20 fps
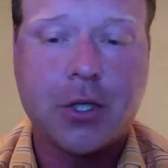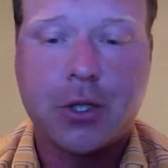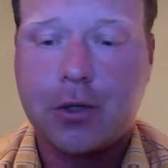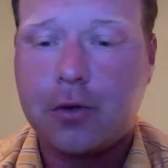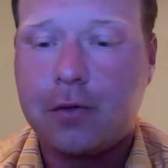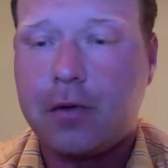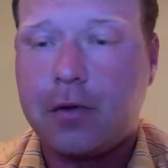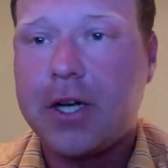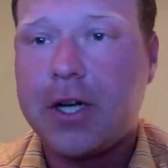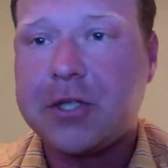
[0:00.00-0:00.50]
a
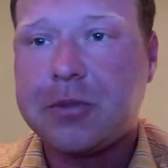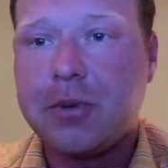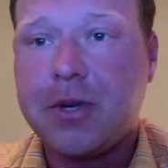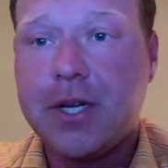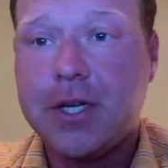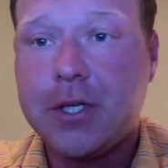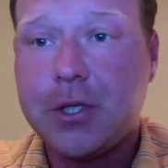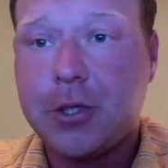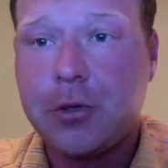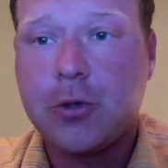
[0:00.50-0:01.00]
true freshman
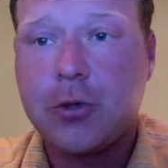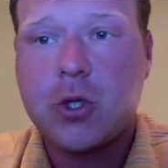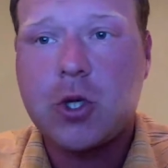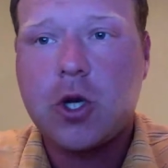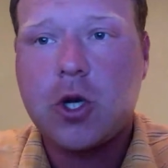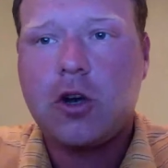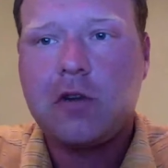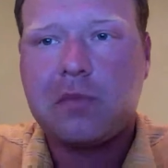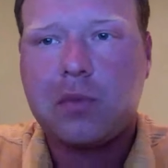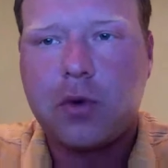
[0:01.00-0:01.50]
and true
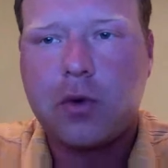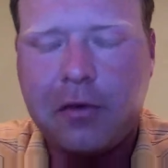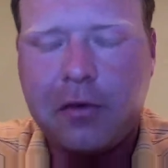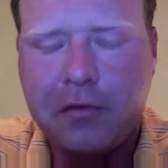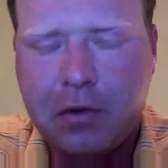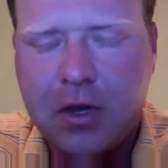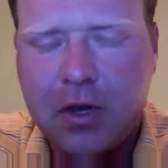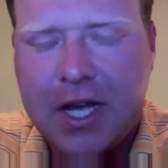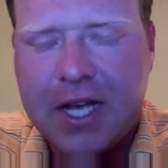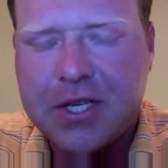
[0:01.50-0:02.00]
sophomore over
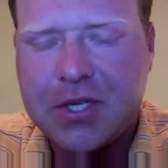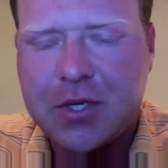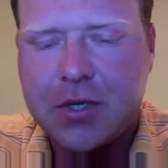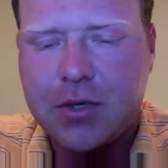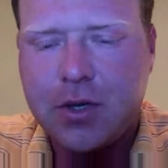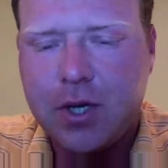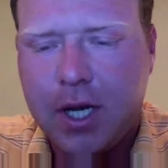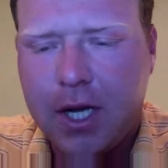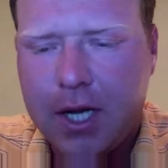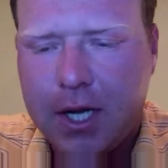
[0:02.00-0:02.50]

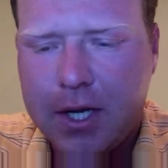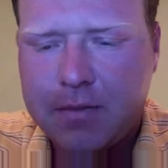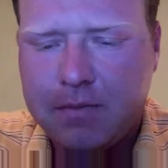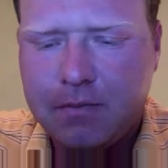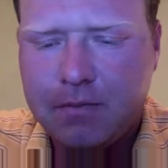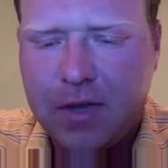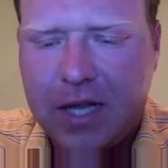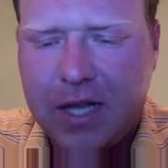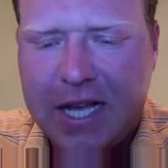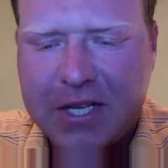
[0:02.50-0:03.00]
the
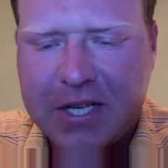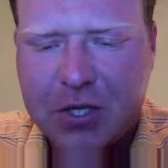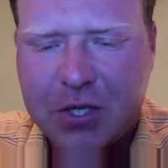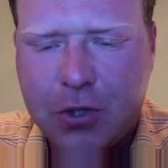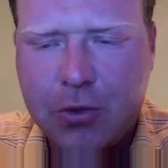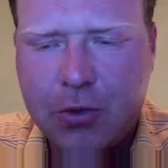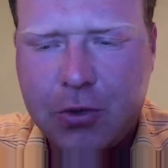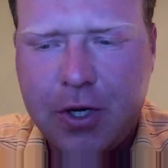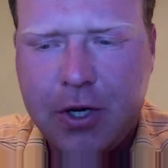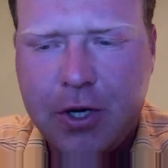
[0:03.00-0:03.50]
last 2
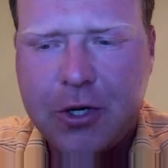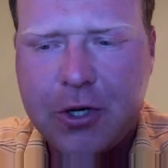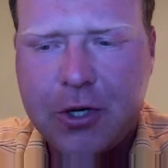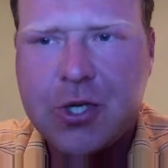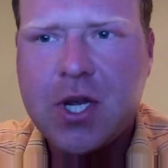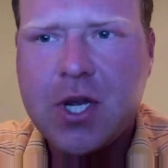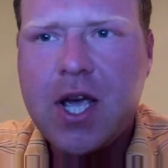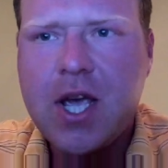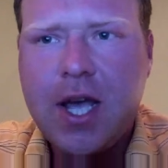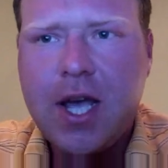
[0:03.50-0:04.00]
years.
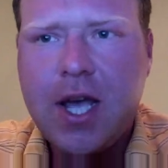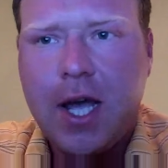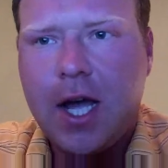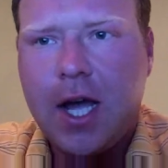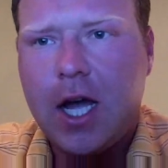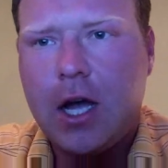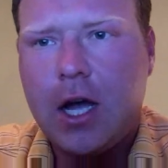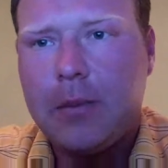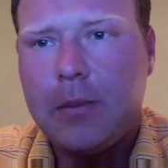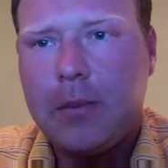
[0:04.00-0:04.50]
And
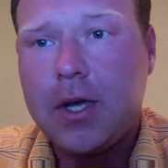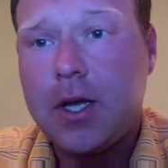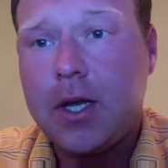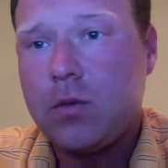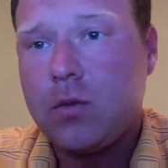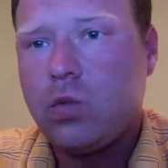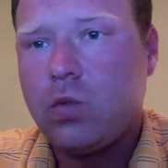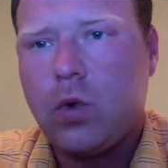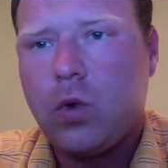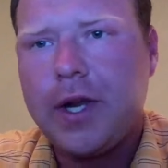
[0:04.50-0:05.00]
one
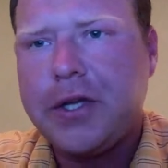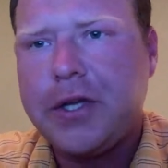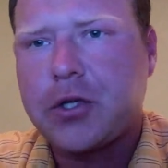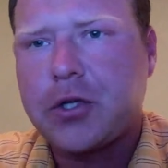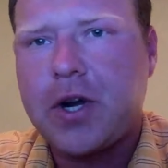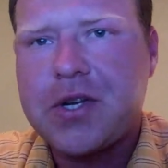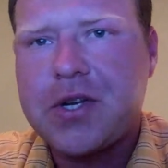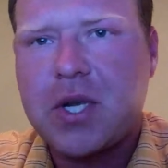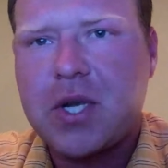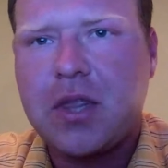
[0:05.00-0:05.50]
interesting thing
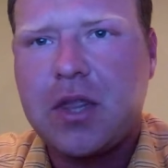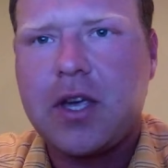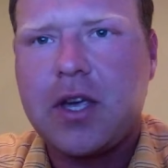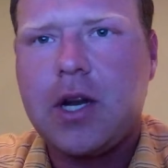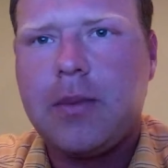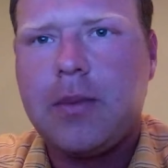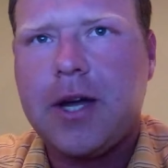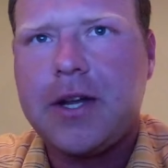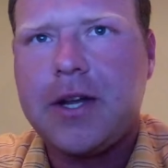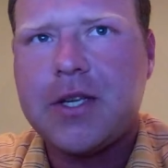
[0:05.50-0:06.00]
about his
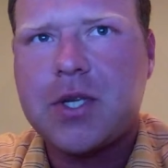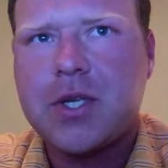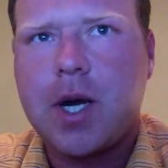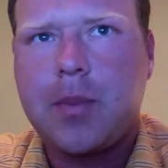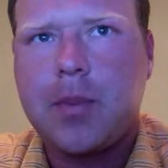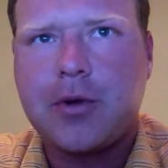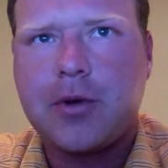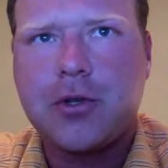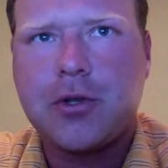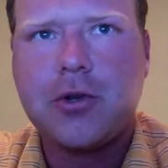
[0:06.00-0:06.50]
opportunity is
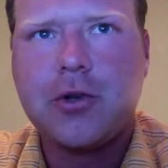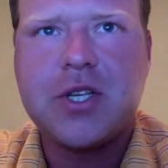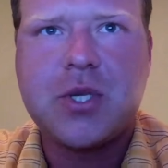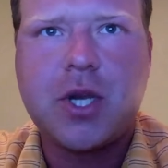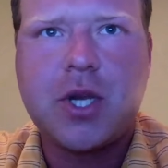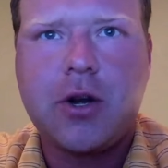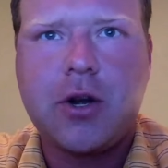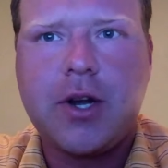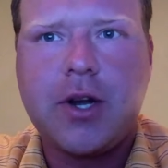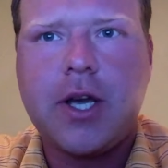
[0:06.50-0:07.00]
Serigne
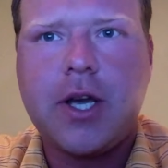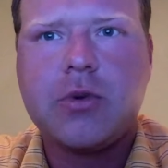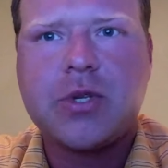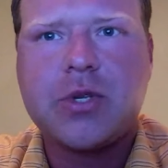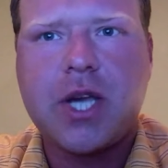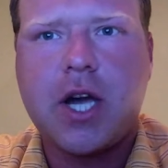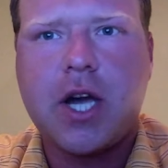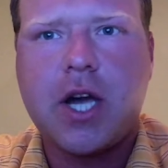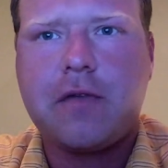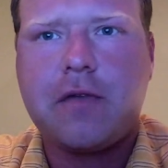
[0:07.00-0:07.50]
was out for
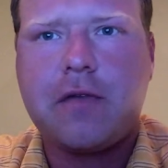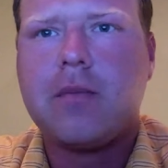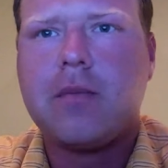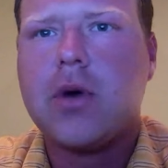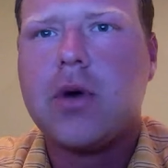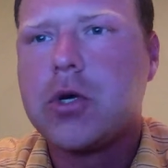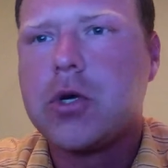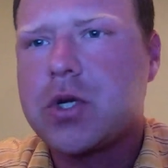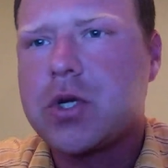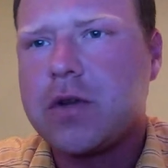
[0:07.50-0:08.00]
most of
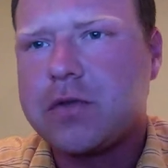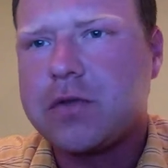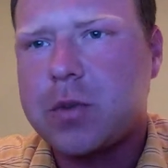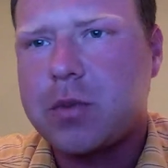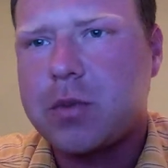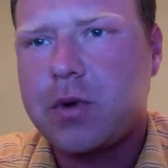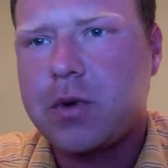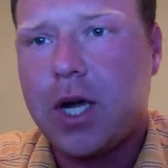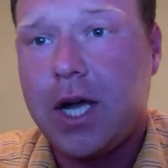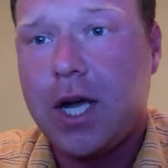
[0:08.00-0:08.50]

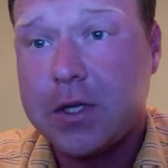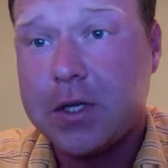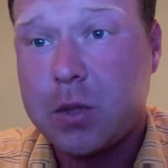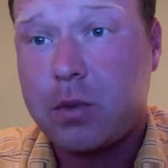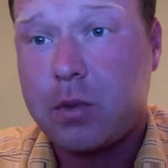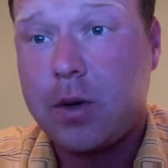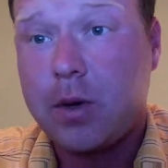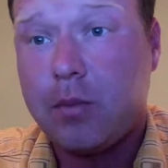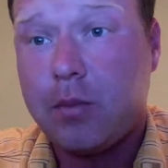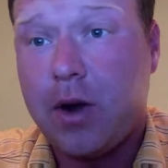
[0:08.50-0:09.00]
spring
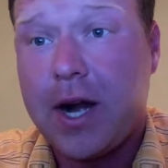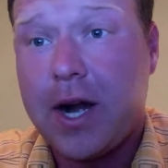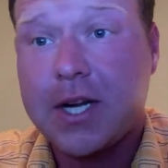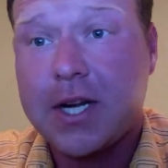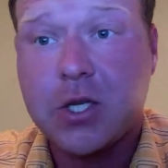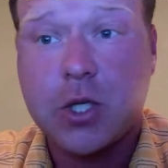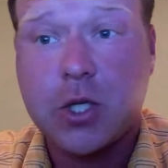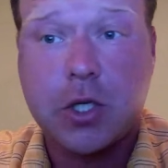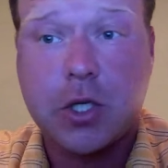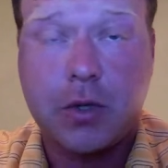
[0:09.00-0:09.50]
practice, so he
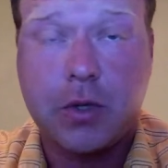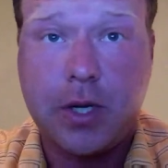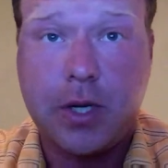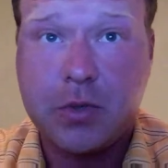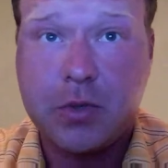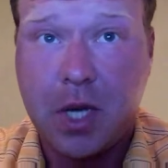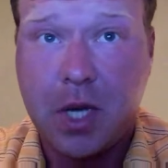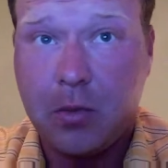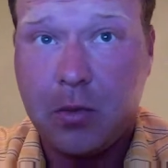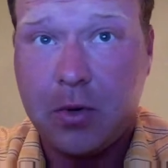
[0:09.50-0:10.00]
was able to
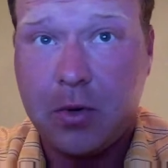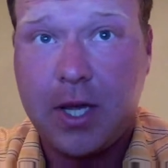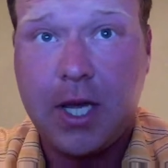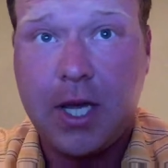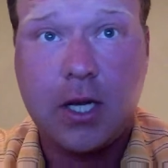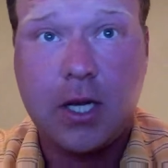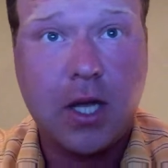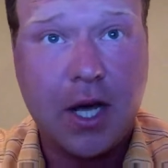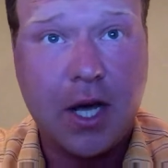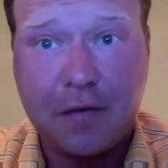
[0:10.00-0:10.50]
get a lot of
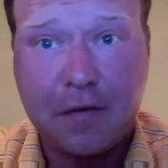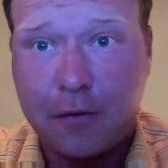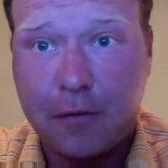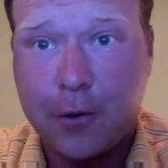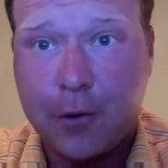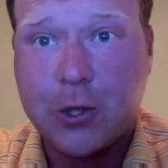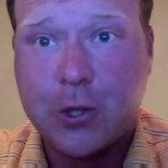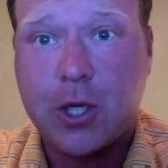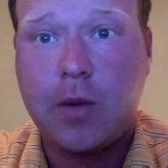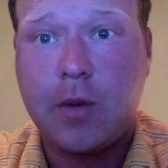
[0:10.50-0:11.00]
first-team
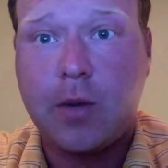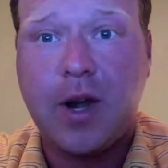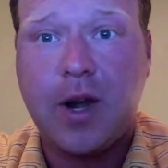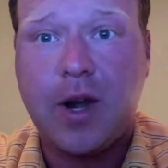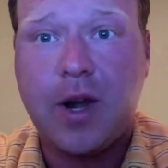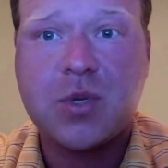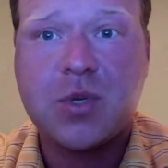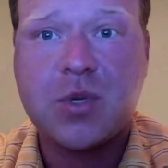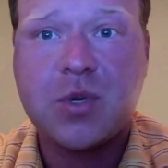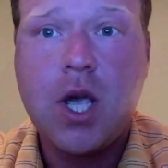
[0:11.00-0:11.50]
reps.
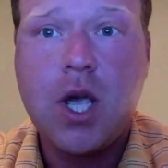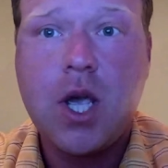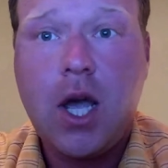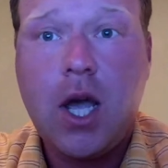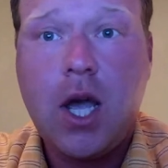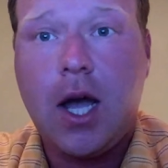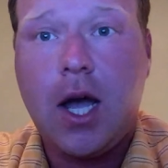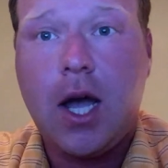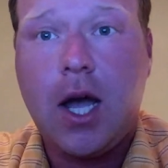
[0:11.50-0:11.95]
So